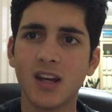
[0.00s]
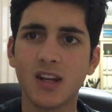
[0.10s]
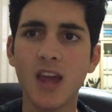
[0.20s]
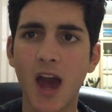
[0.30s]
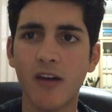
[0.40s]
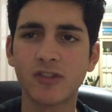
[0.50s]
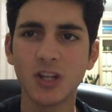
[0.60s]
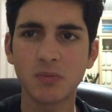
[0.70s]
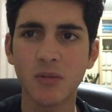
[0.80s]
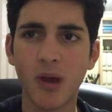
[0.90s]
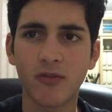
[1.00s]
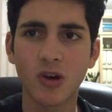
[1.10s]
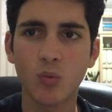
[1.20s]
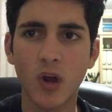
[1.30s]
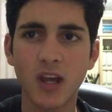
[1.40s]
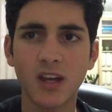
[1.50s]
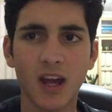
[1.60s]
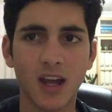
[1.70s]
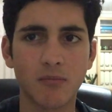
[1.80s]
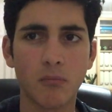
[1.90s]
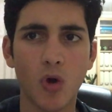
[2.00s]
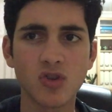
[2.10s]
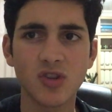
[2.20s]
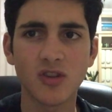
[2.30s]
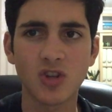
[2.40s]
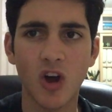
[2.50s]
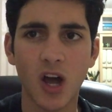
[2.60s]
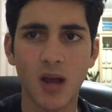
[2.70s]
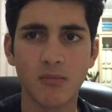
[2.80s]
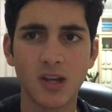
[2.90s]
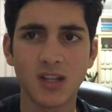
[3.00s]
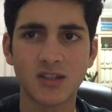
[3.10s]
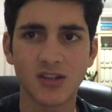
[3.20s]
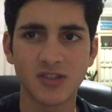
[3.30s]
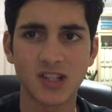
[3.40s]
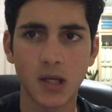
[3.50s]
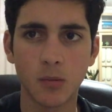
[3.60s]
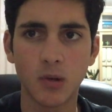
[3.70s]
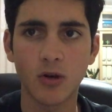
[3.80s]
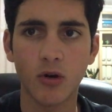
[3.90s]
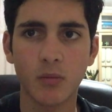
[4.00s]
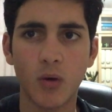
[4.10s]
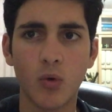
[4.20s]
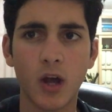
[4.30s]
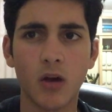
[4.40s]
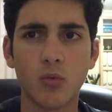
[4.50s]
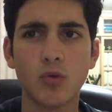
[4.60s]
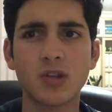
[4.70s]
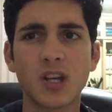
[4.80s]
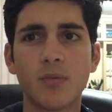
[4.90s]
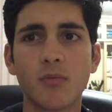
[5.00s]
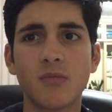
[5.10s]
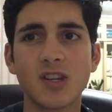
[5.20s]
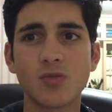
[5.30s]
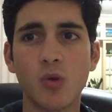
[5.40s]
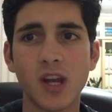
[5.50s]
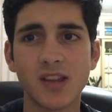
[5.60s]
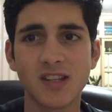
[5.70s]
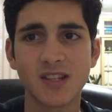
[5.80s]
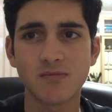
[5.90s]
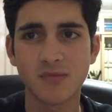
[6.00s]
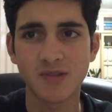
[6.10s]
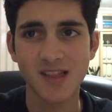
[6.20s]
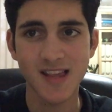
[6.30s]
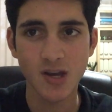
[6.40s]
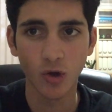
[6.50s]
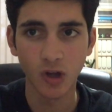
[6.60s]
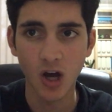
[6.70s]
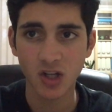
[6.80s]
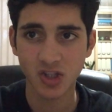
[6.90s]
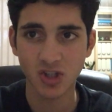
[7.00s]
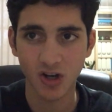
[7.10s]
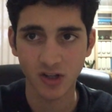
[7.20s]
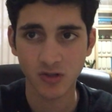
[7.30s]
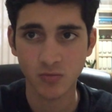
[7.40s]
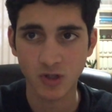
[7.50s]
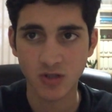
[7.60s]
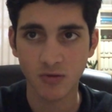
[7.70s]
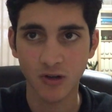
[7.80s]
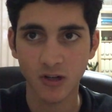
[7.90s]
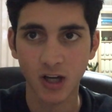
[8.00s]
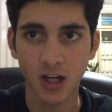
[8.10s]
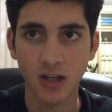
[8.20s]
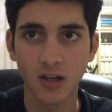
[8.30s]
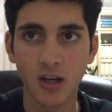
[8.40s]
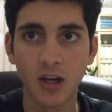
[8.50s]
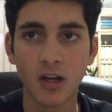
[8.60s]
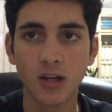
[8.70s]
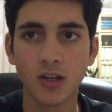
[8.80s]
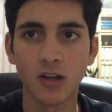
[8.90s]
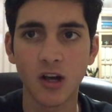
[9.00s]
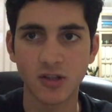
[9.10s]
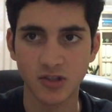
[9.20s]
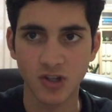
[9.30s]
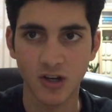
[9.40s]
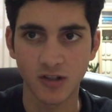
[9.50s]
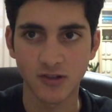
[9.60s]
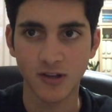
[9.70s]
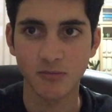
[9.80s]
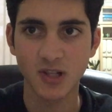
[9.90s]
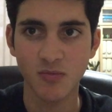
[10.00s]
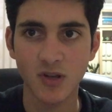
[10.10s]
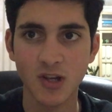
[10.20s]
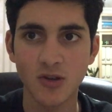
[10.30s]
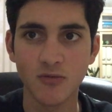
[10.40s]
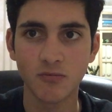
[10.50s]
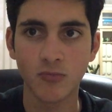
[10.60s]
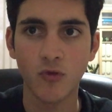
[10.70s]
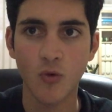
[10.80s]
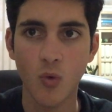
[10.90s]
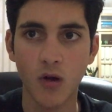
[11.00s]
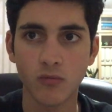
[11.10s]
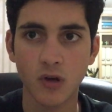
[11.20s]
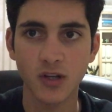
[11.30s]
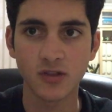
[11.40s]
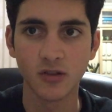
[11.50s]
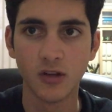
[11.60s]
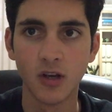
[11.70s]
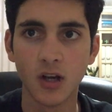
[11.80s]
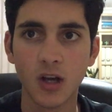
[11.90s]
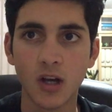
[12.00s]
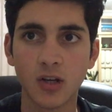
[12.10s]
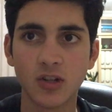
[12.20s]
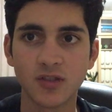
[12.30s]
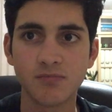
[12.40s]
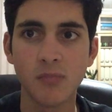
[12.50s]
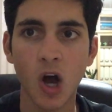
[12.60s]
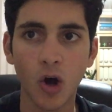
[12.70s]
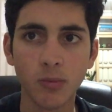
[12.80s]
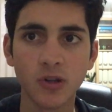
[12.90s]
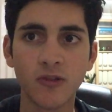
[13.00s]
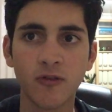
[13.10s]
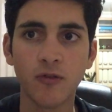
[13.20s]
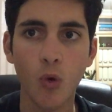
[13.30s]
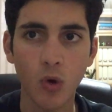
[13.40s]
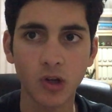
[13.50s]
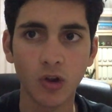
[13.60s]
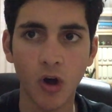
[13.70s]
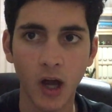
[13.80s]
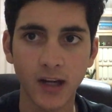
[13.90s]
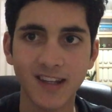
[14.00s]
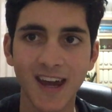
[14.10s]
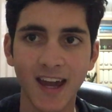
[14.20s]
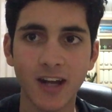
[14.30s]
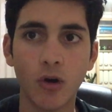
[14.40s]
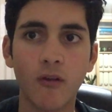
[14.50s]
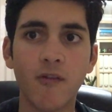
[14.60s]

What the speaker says: Yeah, I've tipped them every week, and most of the time, it doesn't seem to be going my way. I will tip them this week. This is your last chance, Richmond, okay? Your last chance. I'm tipping you for one reason. Because Melbourne's forward line cannot